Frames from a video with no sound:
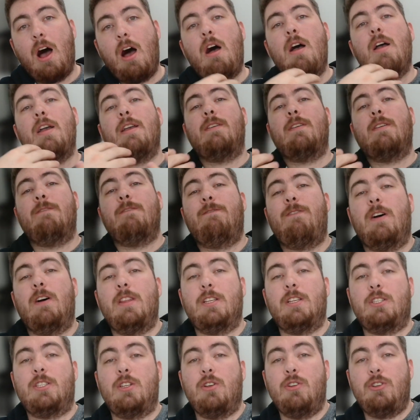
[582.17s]
I can find
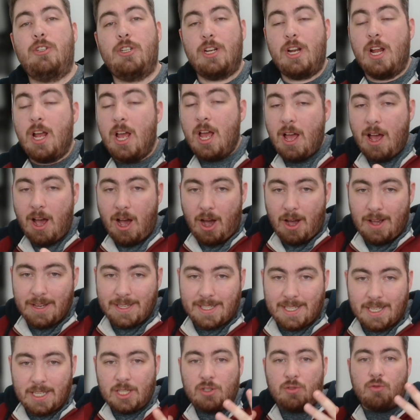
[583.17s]
the solution, I
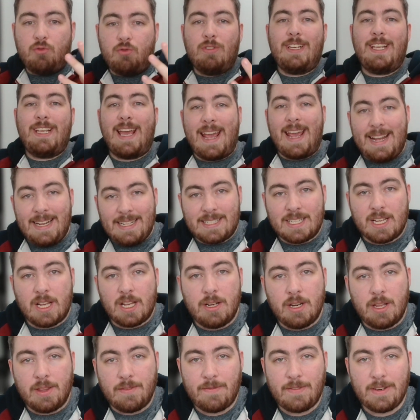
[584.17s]
can create
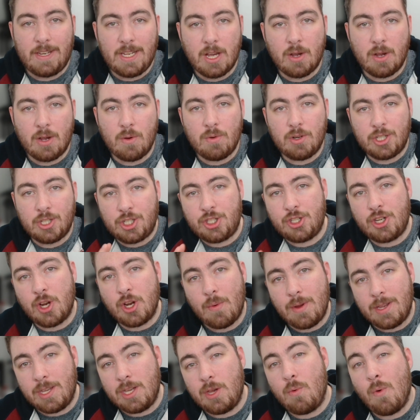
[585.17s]
another video
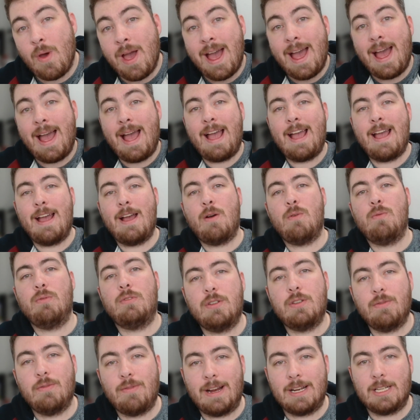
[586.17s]
showing you how
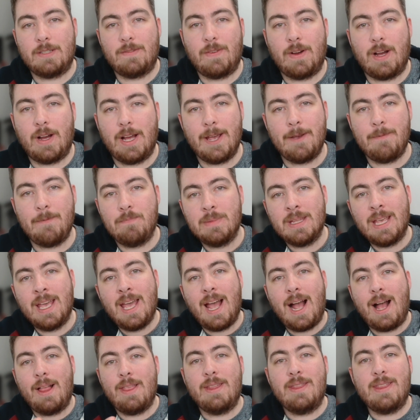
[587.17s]
to rectify it,
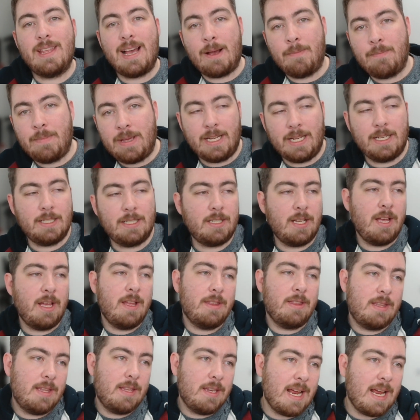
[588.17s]
and then that means
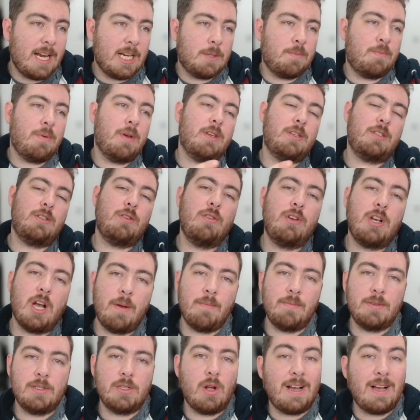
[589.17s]
the next person who
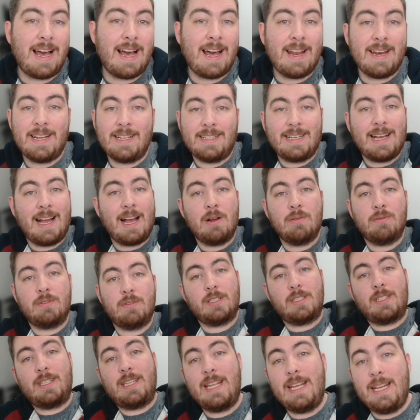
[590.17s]
comes along and
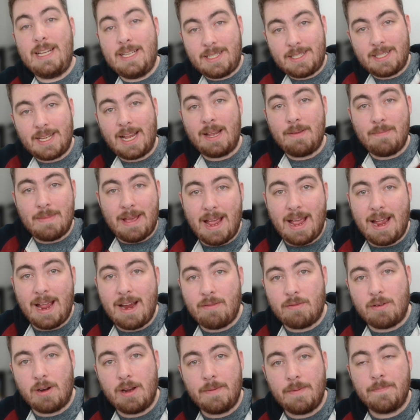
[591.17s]
encounters the same
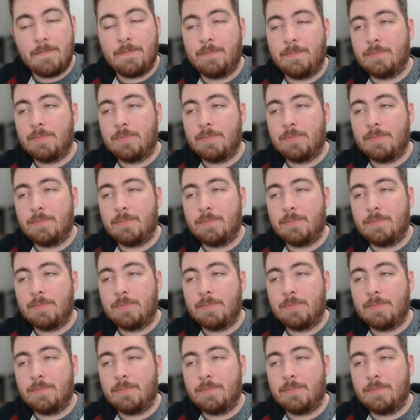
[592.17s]
error